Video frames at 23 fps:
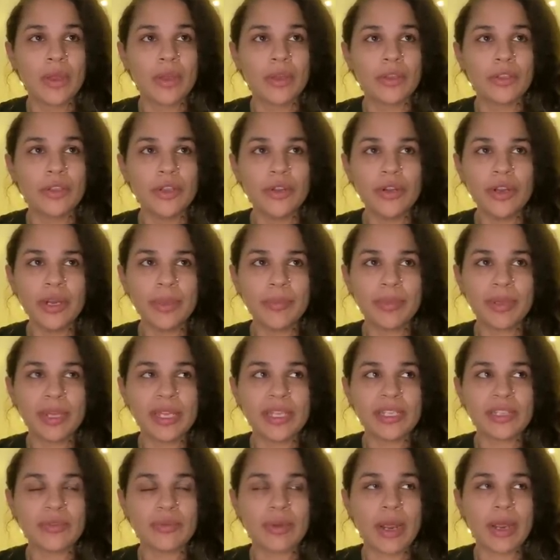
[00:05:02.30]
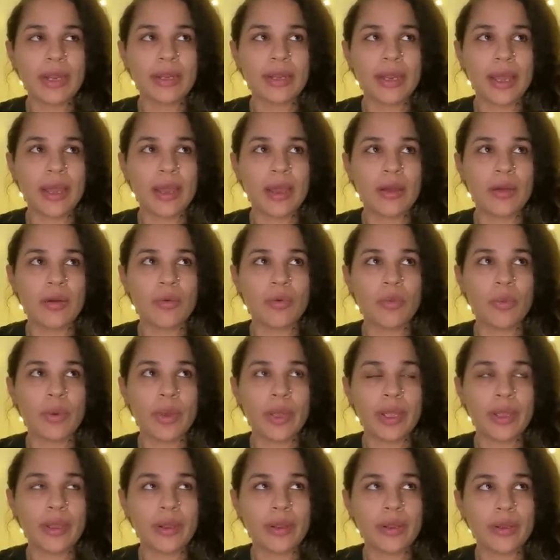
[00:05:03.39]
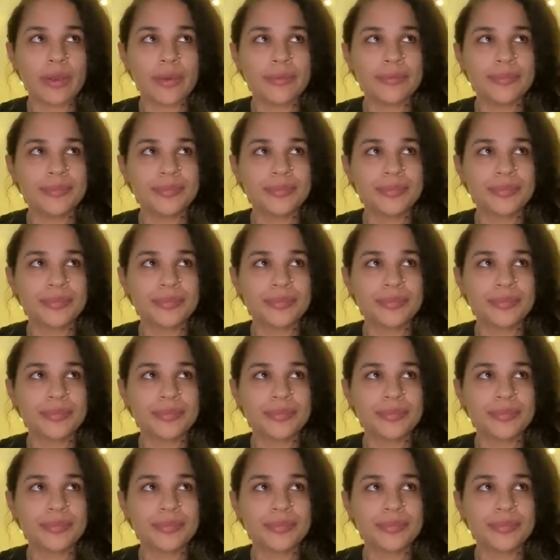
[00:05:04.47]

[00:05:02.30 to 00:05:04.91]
you're in a place right now where